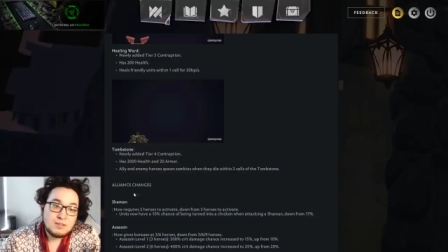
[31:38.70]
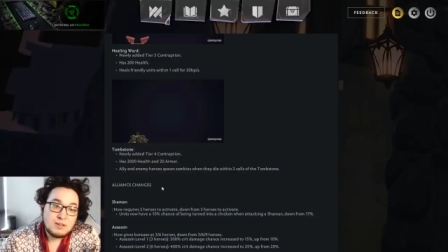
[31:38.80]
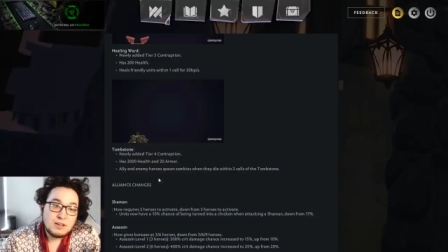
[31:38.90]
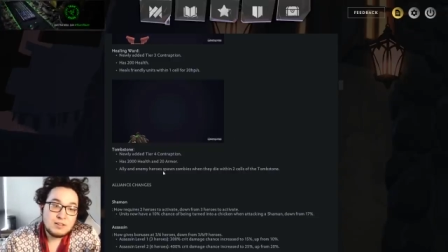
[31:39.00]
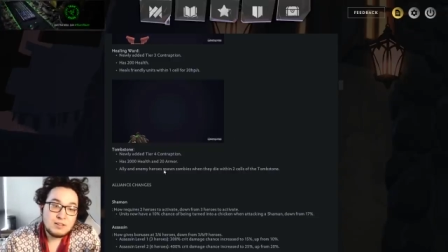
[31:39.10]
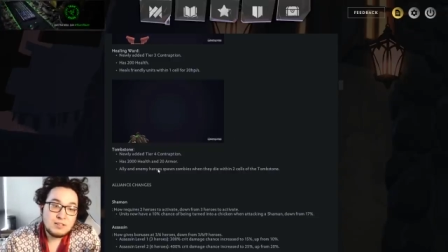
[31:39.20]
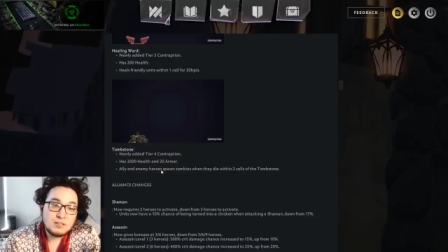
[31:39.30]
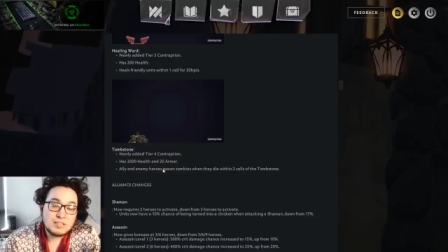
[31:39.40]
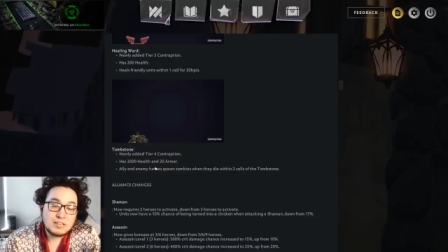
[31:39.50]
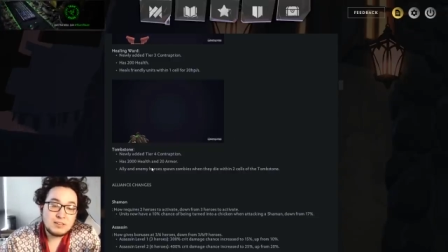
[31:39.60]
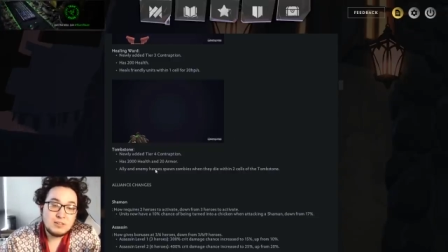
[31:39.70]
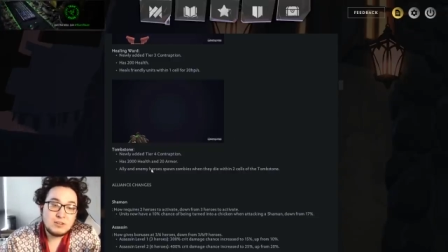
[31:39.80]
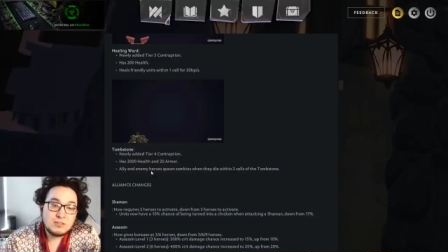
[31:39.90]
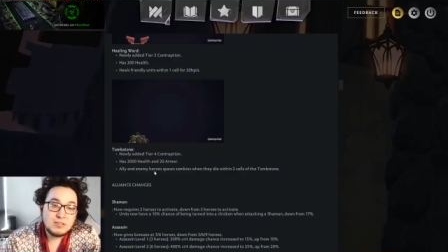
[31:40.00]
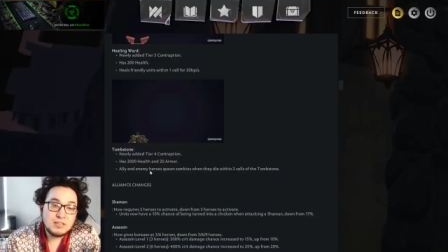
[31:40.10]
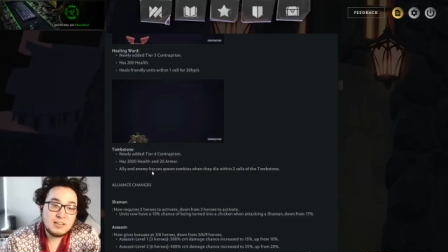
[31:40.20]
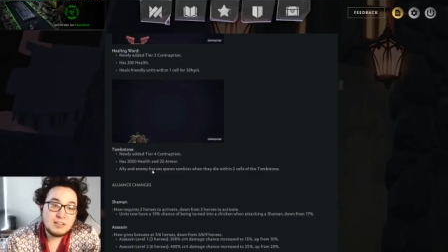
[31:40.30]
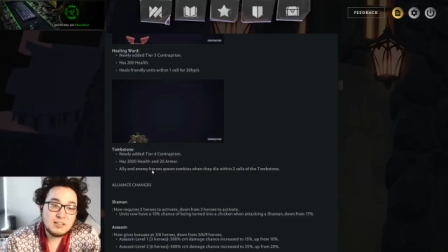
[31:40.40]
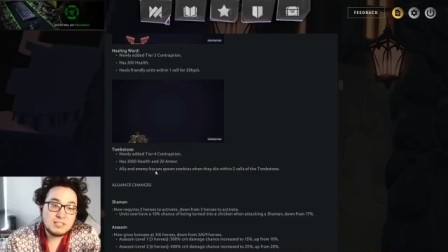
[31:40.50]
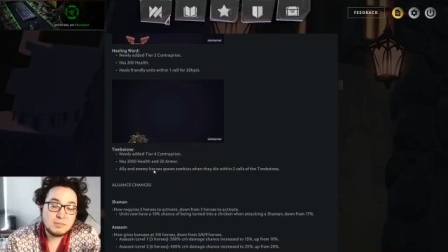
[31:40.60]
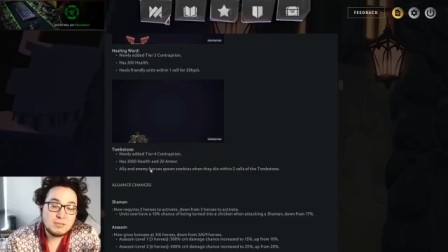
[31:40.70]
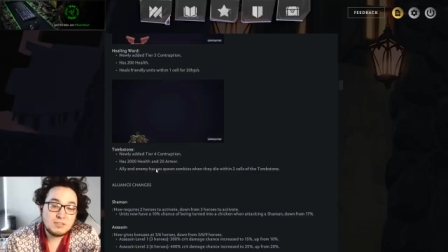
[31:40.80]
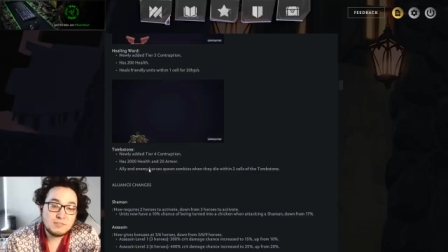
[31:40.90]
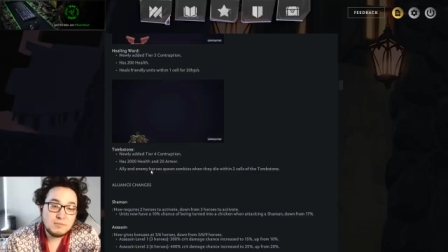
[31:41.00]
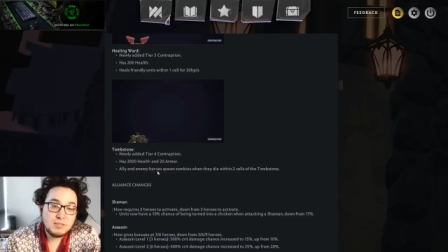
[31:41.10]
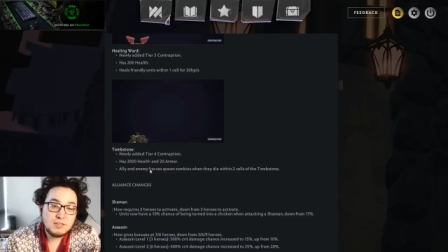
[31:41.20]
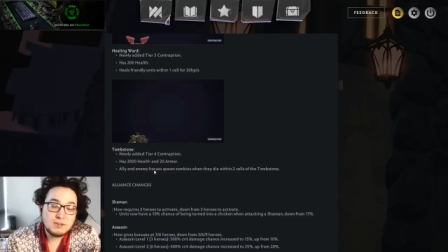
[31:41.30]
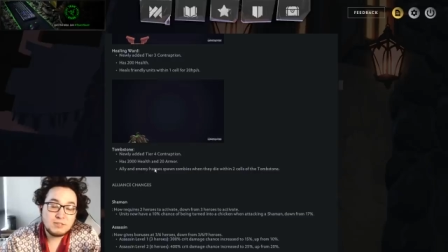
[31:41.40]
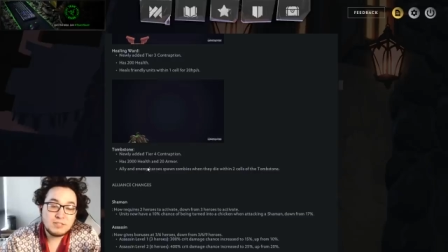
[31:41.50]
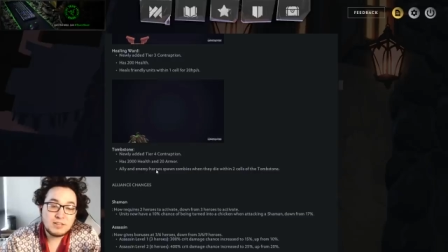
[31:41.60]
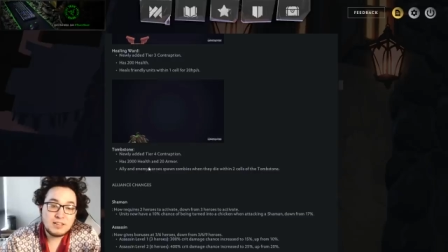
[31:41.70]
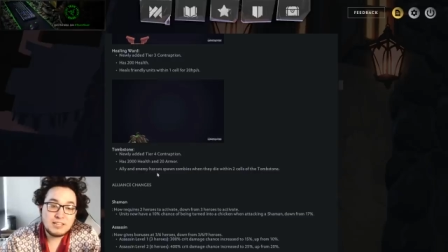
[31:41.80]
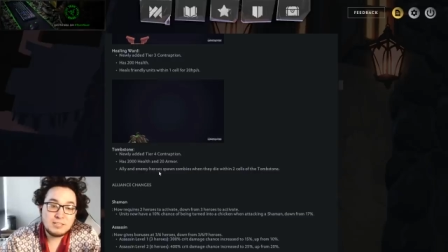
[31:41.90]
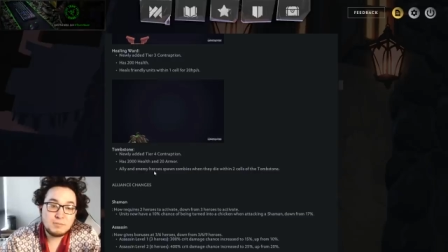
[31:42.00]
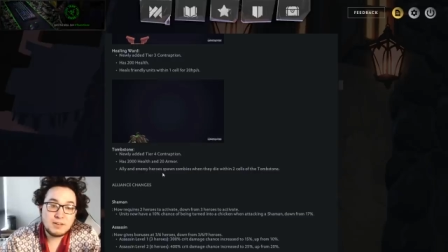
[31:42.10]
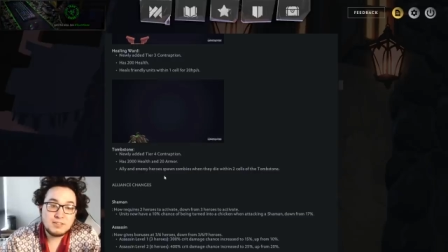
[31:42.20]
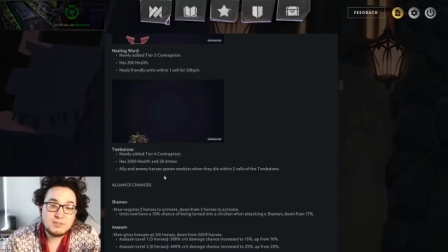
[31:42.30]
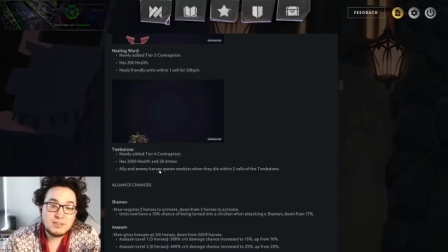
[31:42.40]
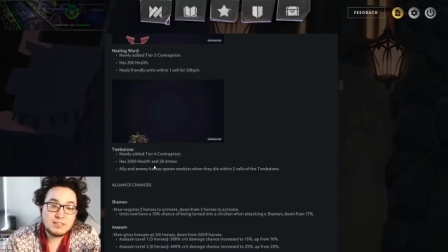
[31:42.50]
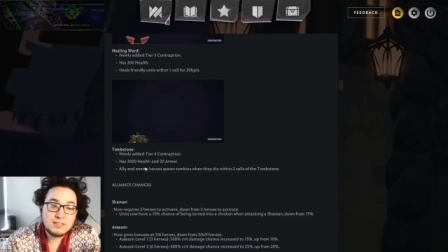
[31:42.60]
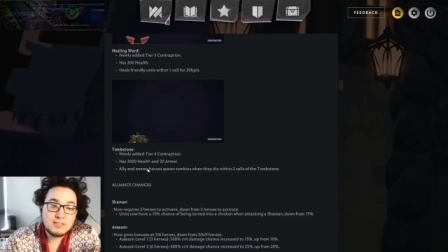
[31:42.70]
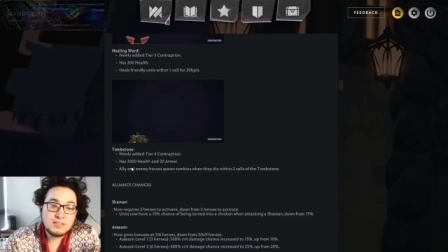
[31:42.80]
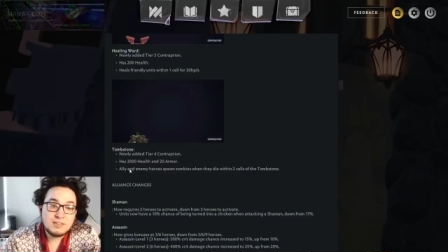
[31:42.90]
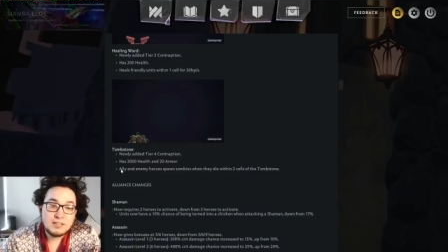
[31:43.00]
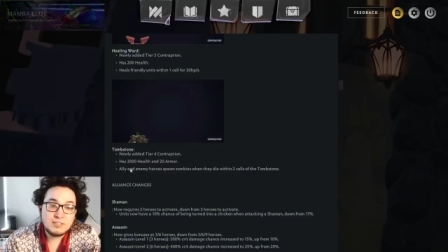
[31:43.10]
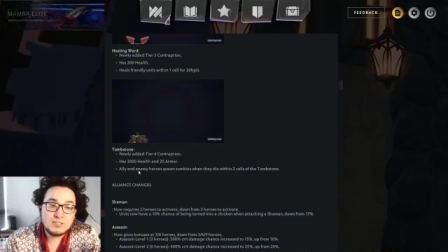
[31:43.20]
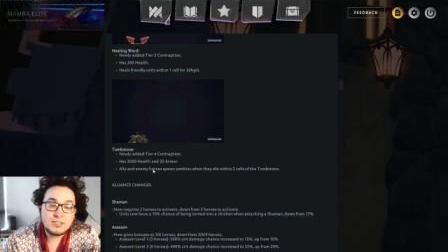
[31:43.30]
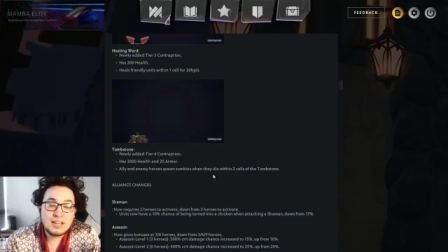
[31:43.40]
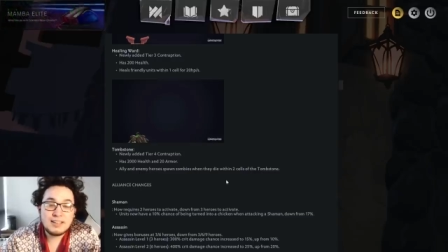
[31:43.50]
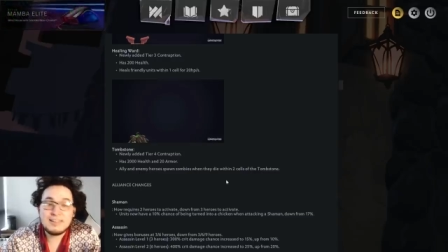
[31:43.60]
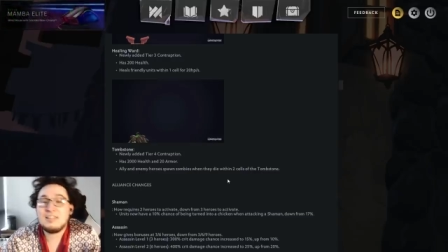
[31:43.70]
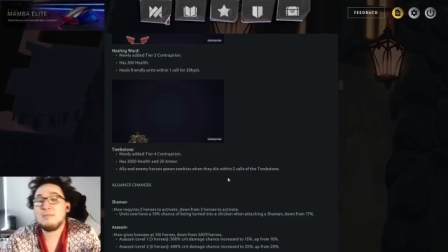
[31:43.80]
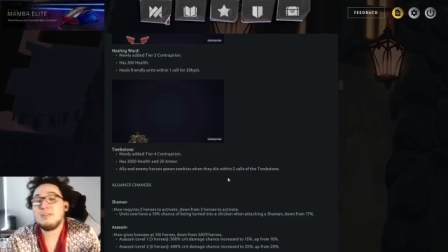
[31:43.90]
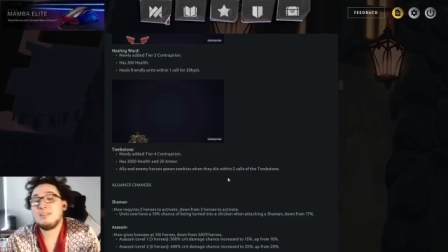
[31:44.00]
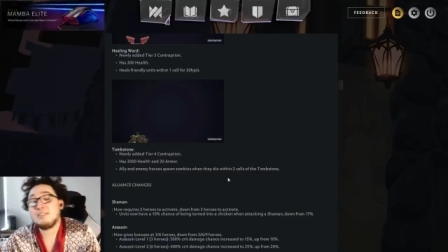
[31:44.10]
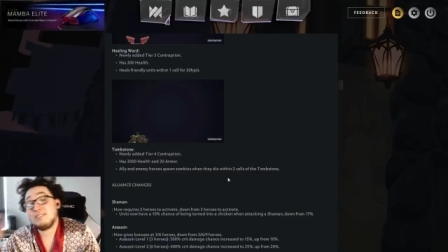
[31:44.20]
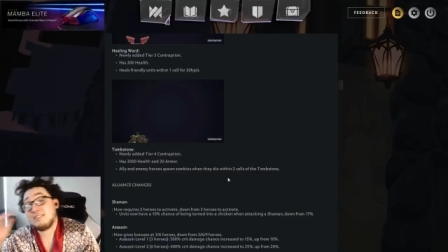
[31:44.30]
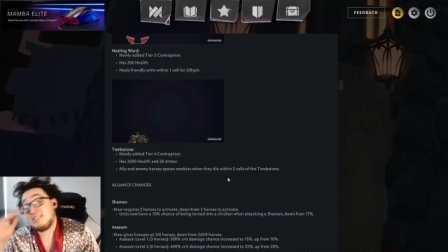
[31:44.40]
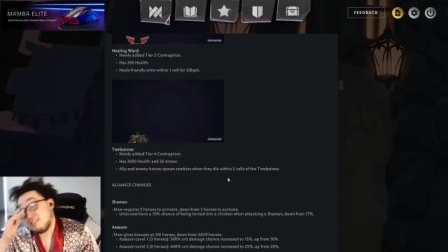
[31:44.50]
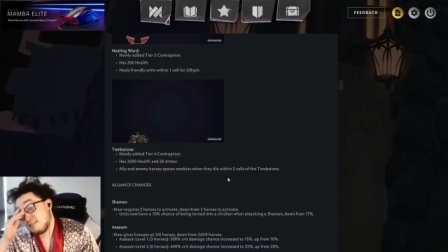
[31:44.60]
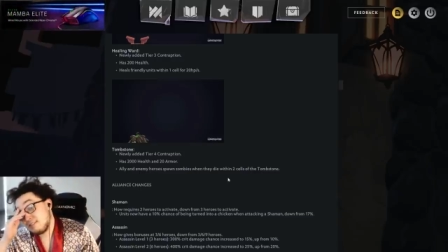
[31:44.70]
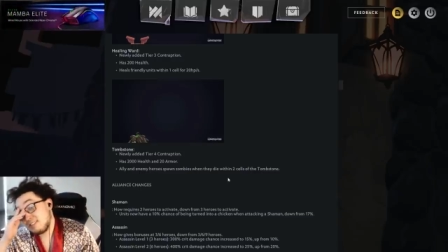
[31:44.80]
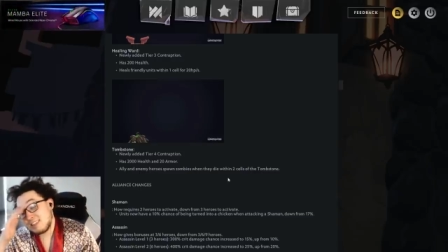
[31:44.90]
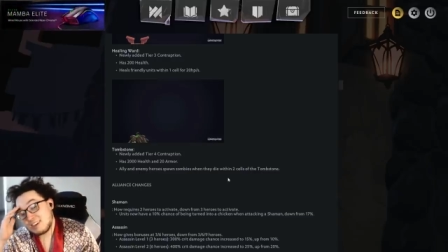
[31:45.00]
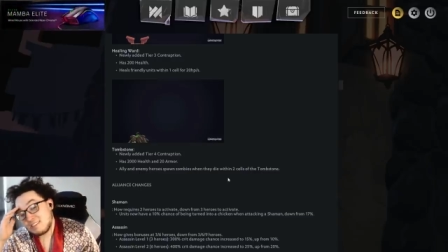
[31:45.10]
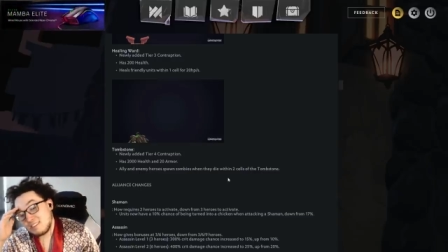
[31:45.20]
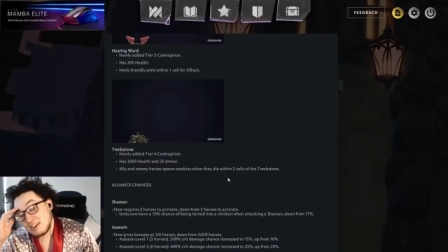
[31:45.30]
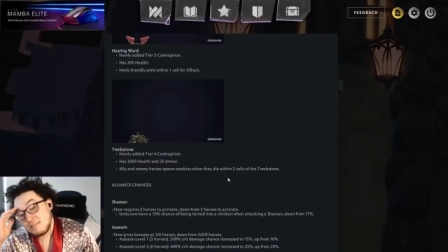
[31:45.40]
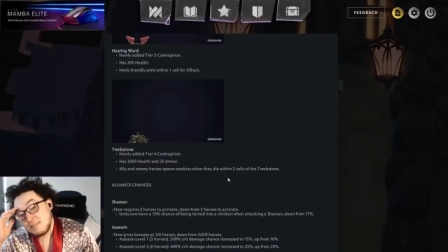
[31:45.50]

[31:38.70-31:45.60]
It looks like it only summons from heroes and not like spawned units, because it's just allied enemy heroes. So they thought of that.